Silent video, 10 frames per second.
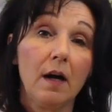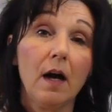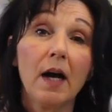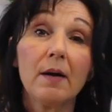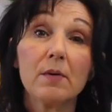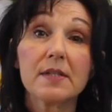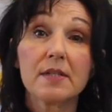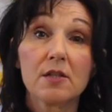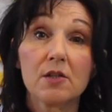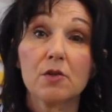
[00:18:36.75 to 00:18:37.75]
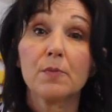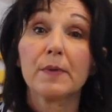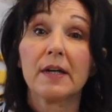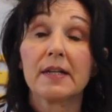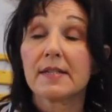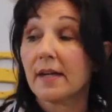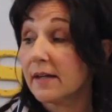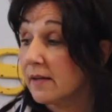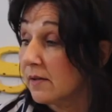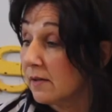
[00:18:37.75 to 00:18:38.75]
I was super
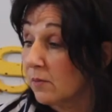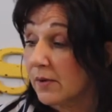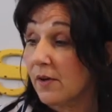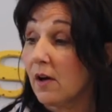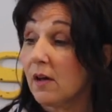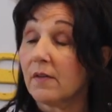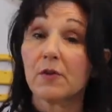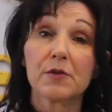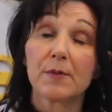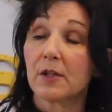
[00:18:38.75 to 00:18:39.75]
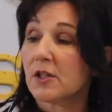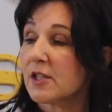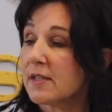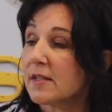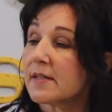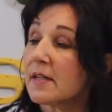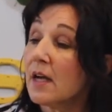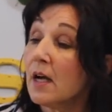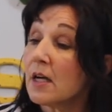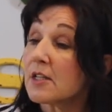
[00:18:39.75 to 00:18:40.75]
excited with all of those purchases.
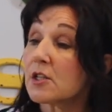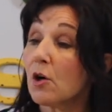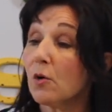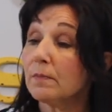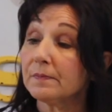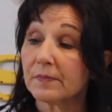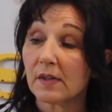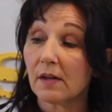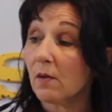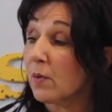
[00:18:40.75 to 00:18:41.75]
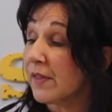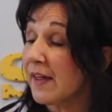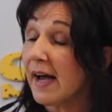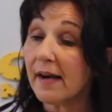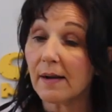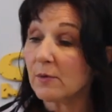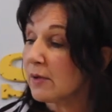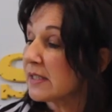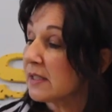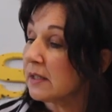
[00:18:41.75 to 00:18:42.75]
So with that, I'm
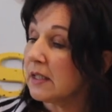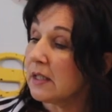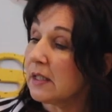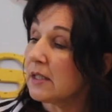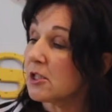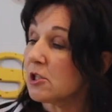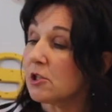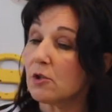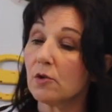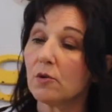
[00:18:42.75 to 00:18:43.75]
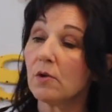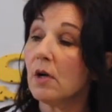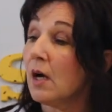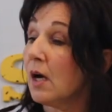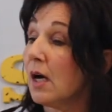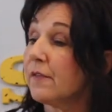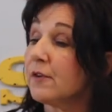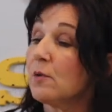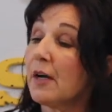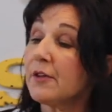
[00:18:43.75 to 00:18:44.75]
going to lead into a
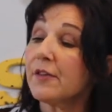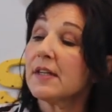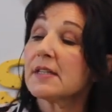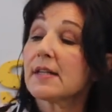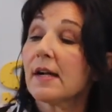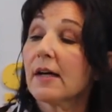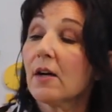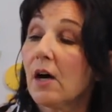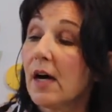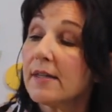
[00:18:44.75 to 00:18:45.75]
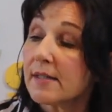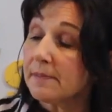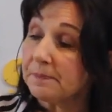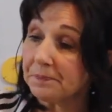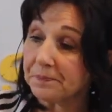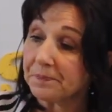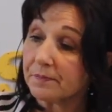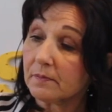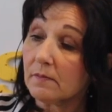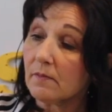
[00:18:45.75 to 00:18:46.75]
few other things that I got.
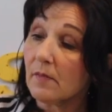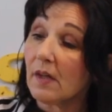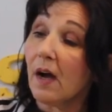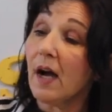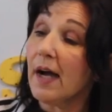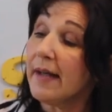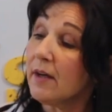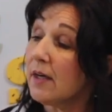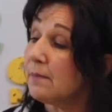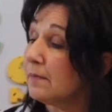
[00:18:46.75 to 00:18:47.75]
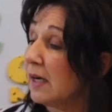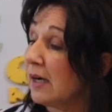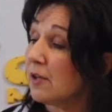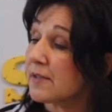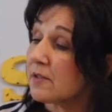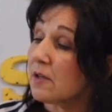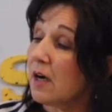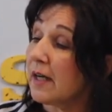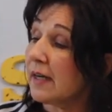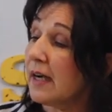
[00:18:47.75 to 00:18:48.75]
I also
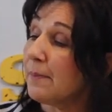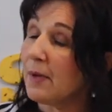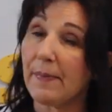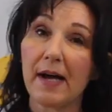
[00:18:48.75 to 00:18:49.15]
got a couple of